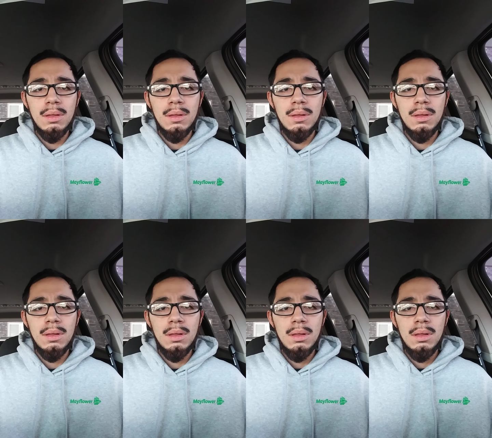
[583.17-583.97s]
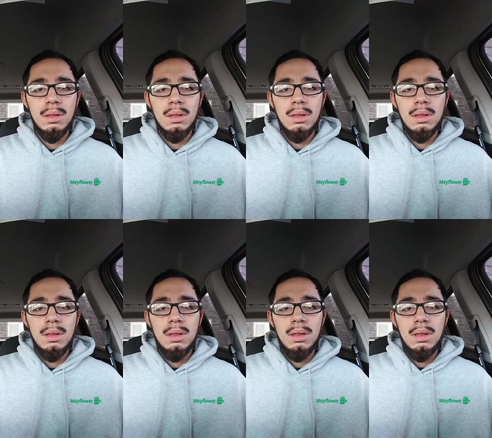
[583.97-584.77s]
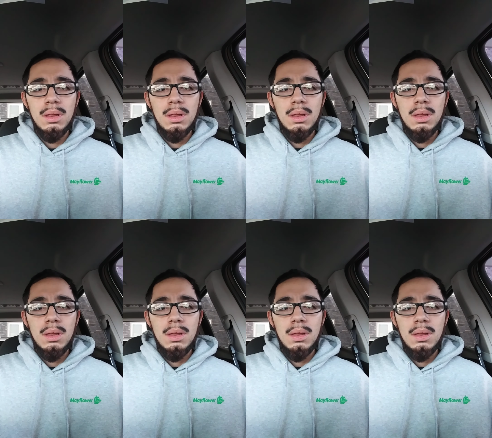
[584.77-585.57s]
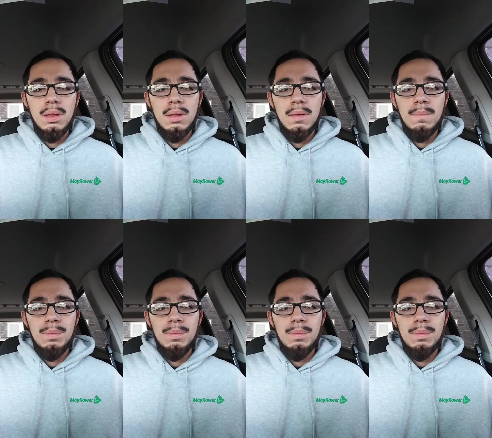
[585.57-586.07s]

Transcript: Nobody speaks.